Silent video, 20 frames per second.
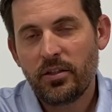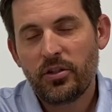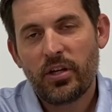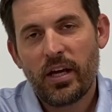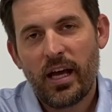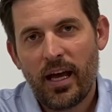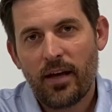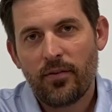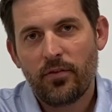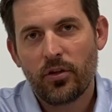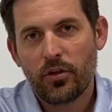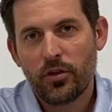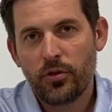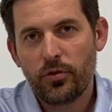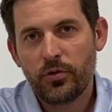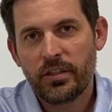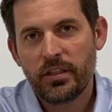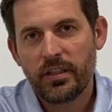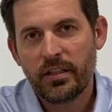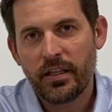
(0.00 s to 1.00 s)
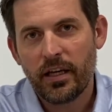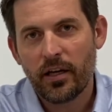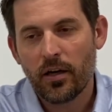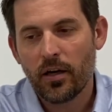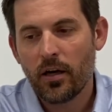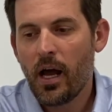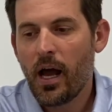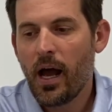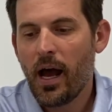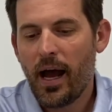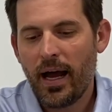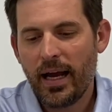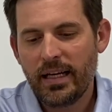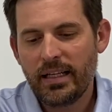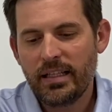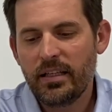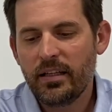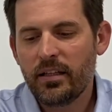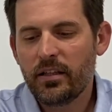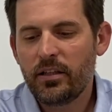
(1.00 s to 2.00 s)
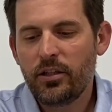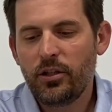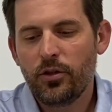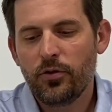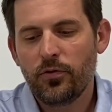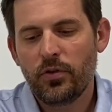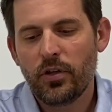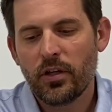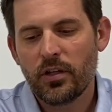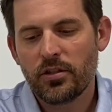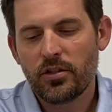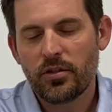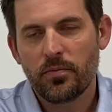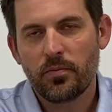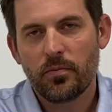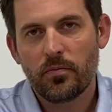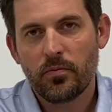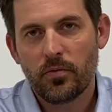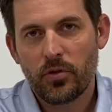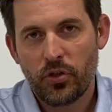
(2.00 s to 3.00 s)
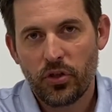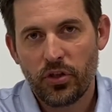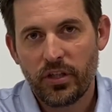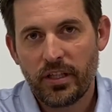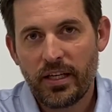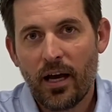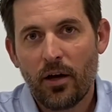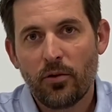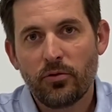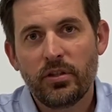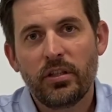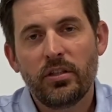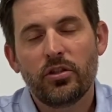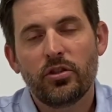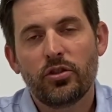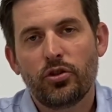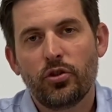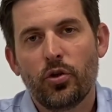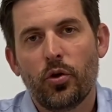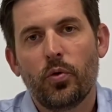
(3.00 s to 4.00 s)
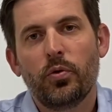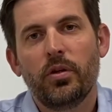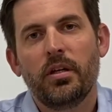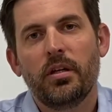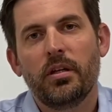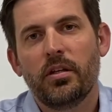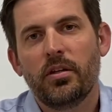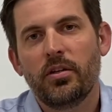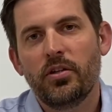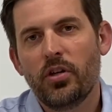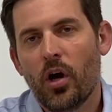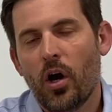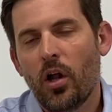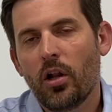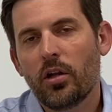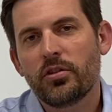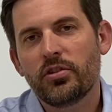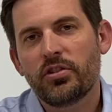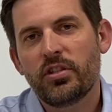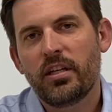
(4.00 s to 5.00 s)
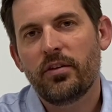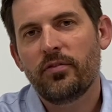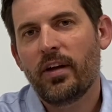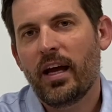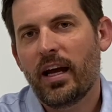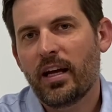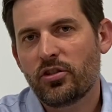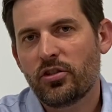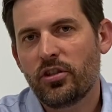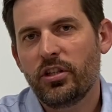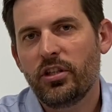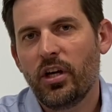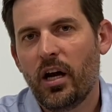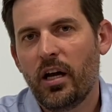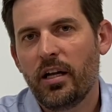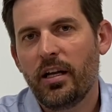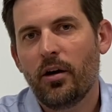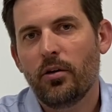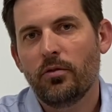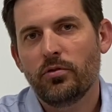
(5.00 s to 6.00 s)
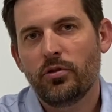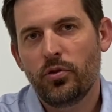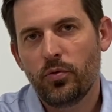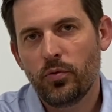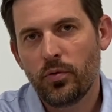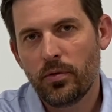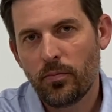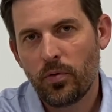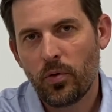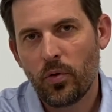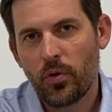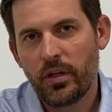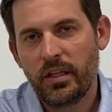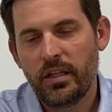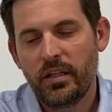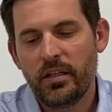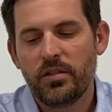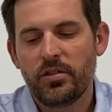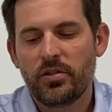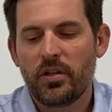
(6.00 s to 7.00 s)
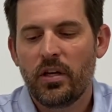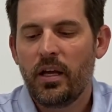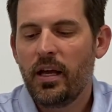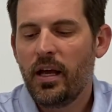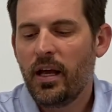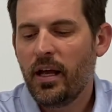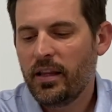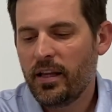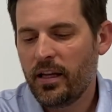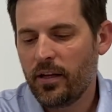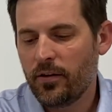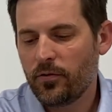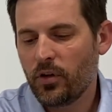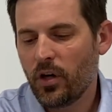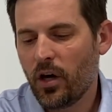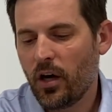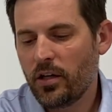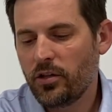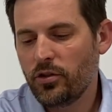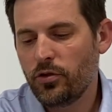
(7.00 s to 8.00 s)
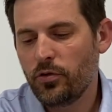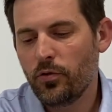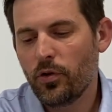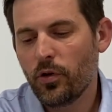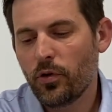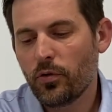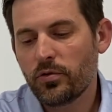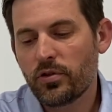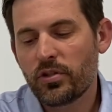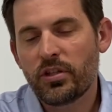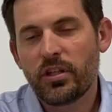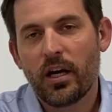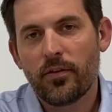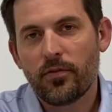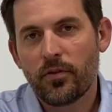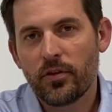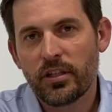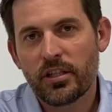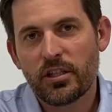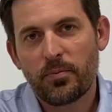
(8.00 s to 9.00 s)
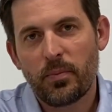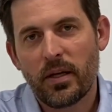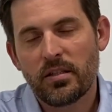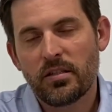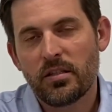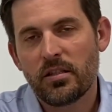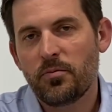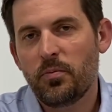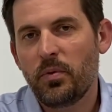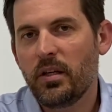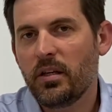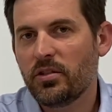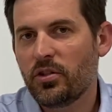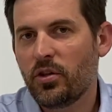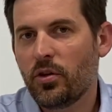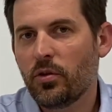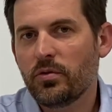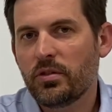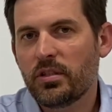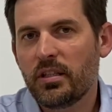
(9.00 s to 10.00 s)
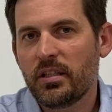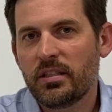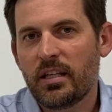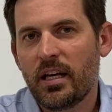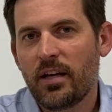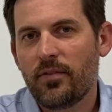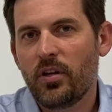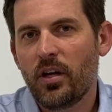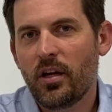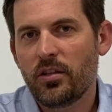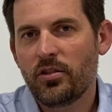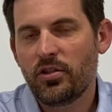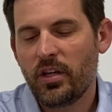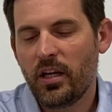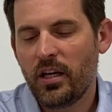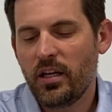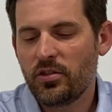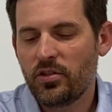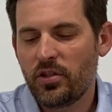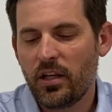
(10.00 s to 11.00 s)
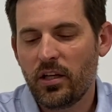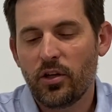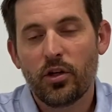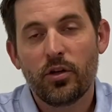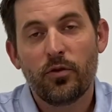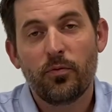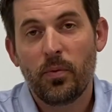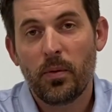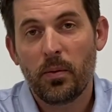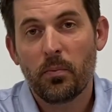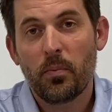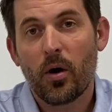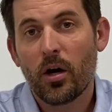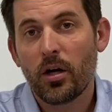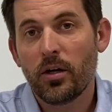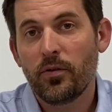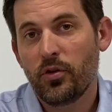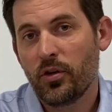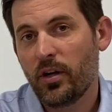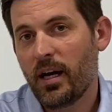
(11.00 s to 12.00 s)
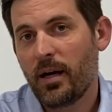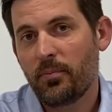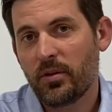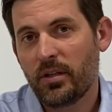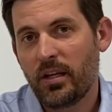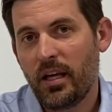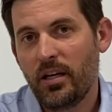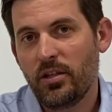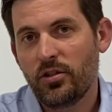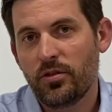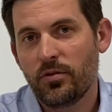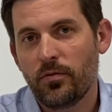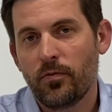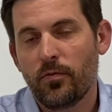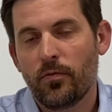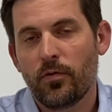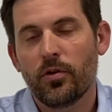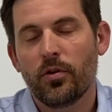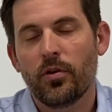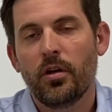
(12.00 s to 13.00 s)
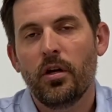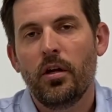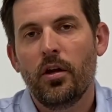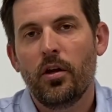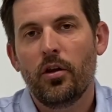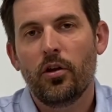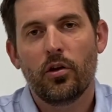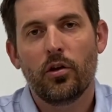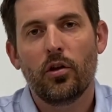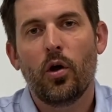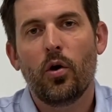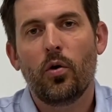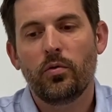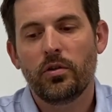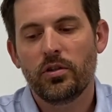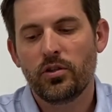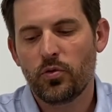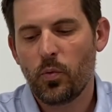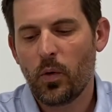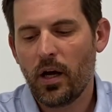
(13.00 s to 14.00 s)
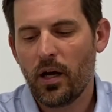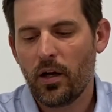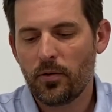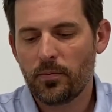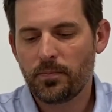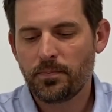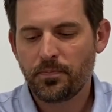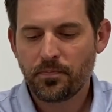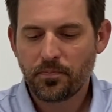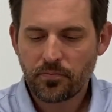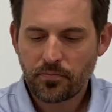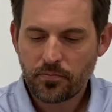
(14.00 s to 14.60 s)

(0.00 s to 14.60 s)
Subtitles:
to have included in there. Ideally, you've done some good accounting to show the dollars that have actually gone out to employees that have gone to those covered expenses, because those things have not changed. They could have been part of your application for the loan as well.